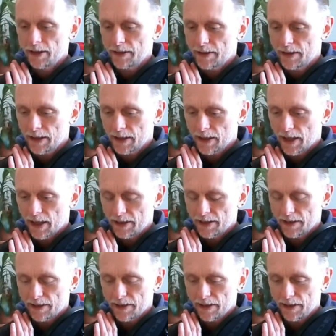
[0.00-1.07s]
think,
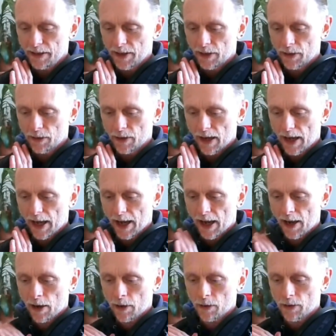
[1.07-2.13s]
and
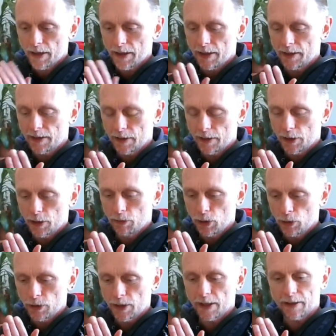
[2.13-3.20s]
how is the
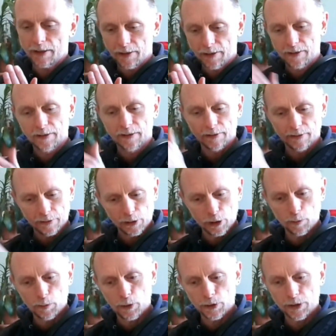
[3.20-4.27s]
music
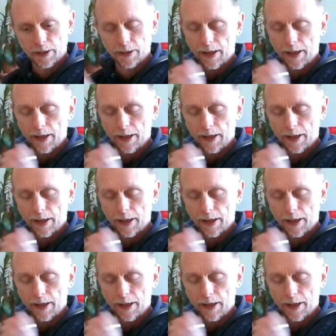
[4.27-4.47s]
supporting